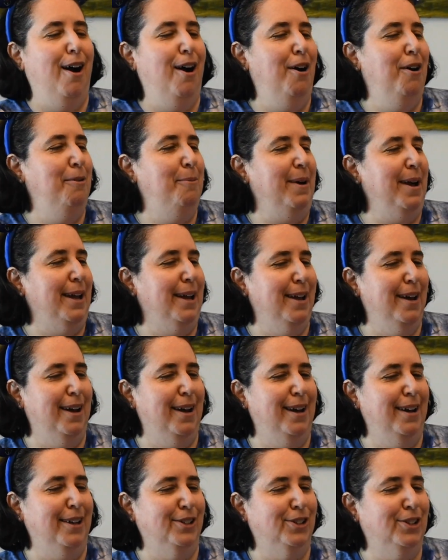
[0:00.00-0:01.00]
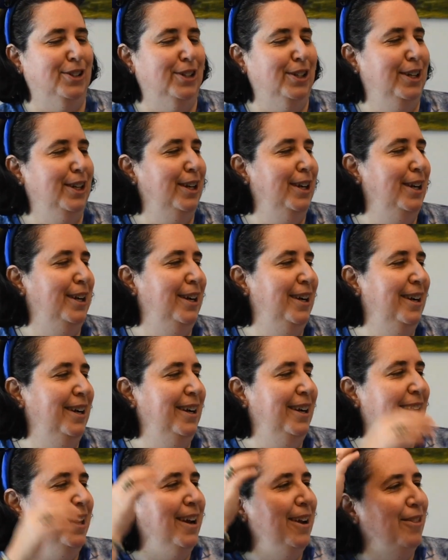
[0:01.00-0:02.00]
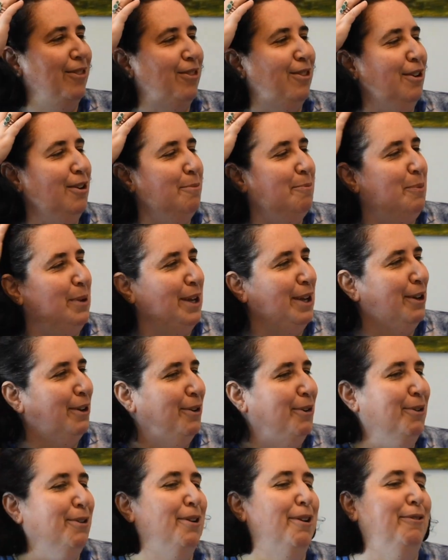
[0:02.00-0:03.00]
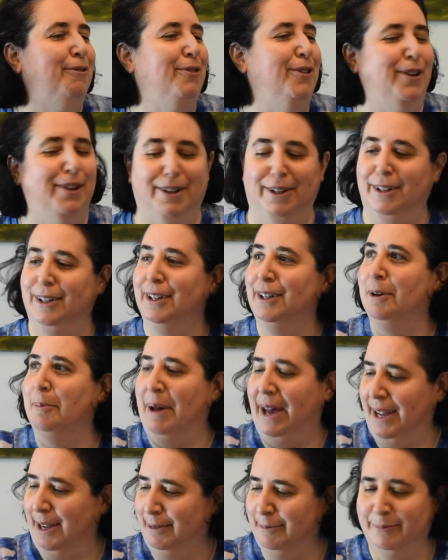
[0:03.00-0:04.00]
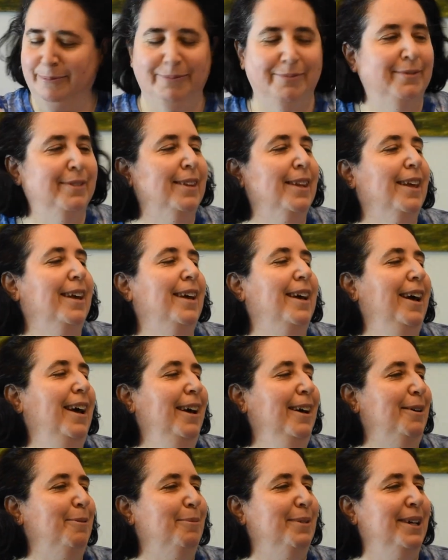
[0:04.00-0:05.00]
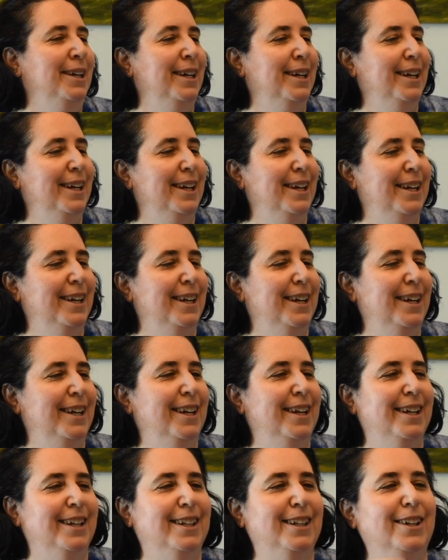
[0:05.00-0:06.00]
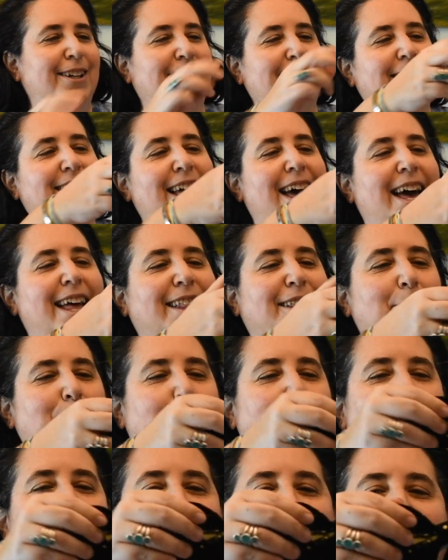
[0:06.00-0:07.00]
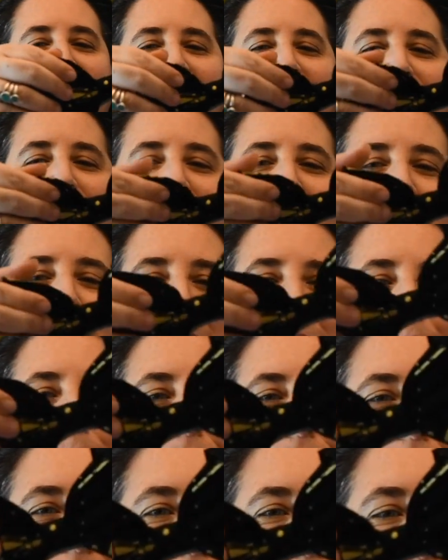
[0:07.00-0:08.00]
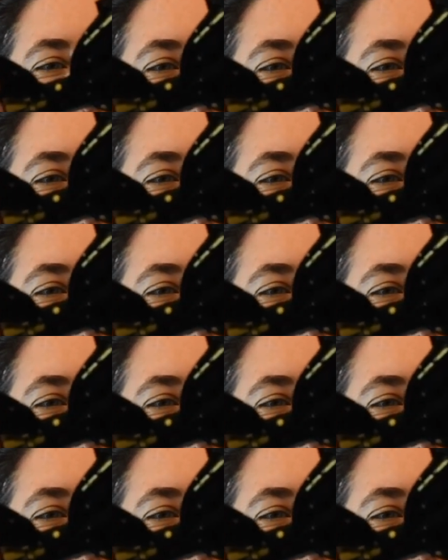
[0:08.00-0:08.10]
oh my gosh, they're beautiful. Goodbye. Oh, look at that. The bow says Star Wars in